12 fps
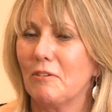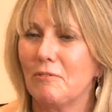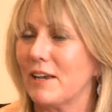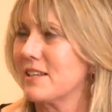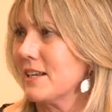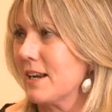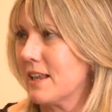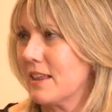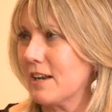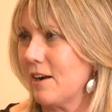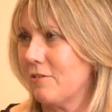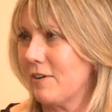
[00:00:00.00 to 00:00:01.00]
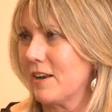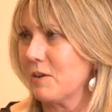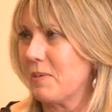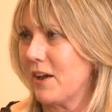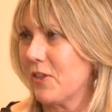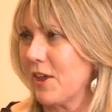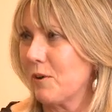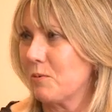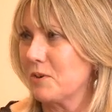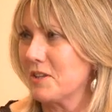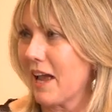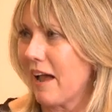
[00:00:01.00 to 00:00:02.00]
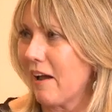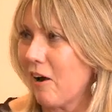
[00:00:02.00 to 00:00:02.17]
Fascinating thing I found about that was,